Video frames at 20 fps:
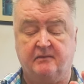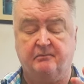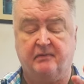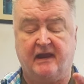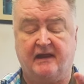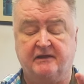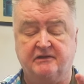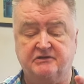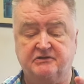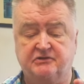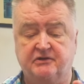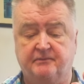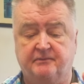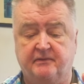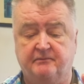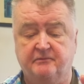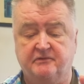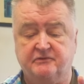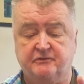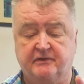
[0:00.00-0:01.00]
a blank strip
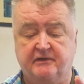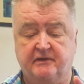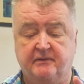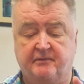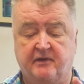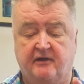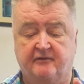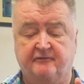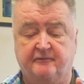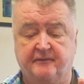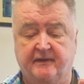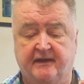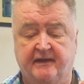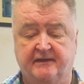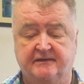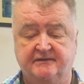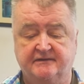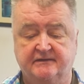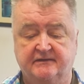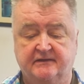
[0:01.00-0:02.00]
in between apart from the
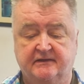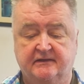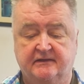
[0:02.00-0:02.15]
heads.